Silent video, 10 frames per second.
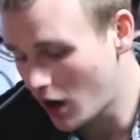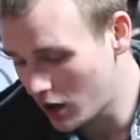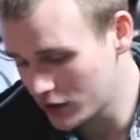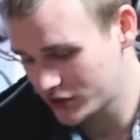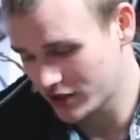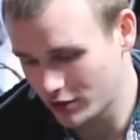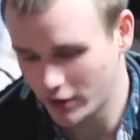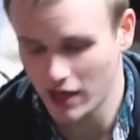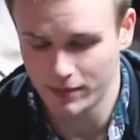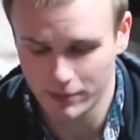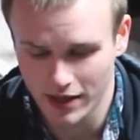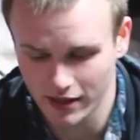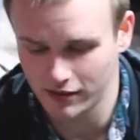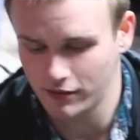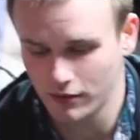Also, keep in
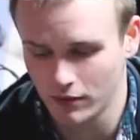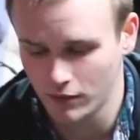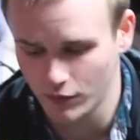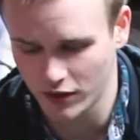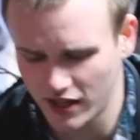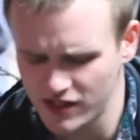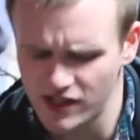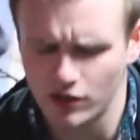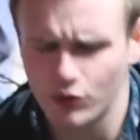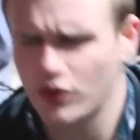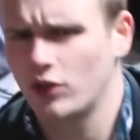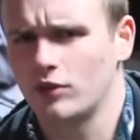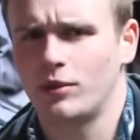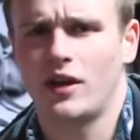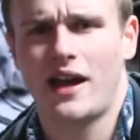mind, for the kids that don't think you
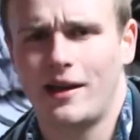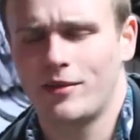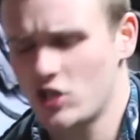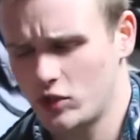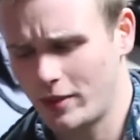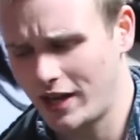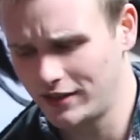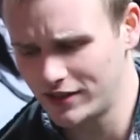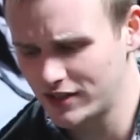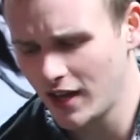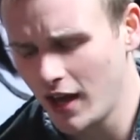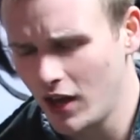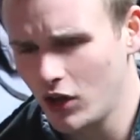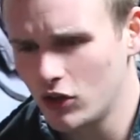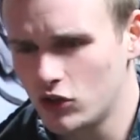can put high pressure behind this,
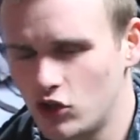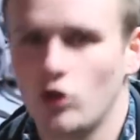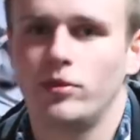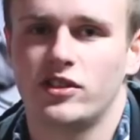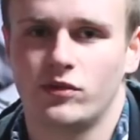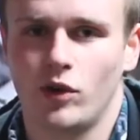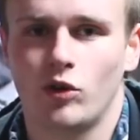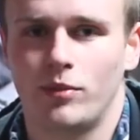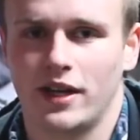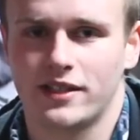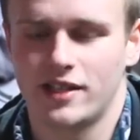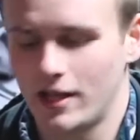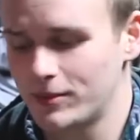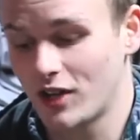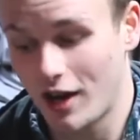tubeless road bike
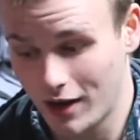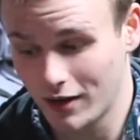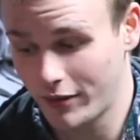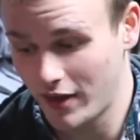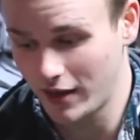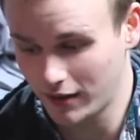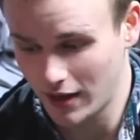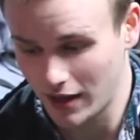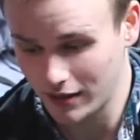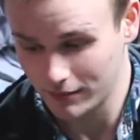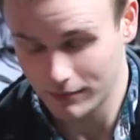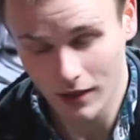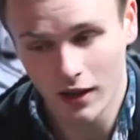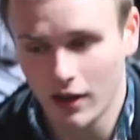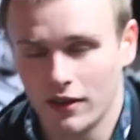setups are a thing, and
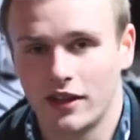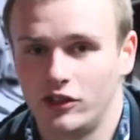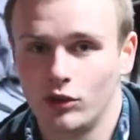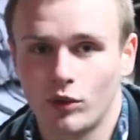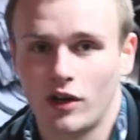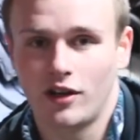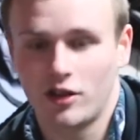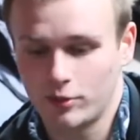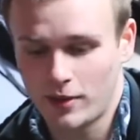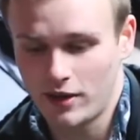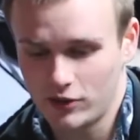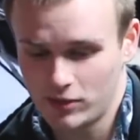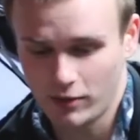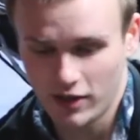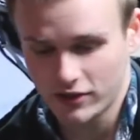they do run 100
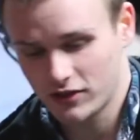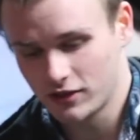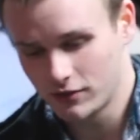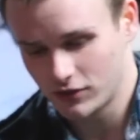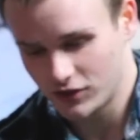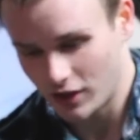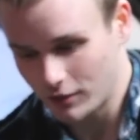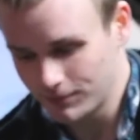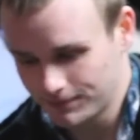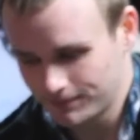pounds plus, so.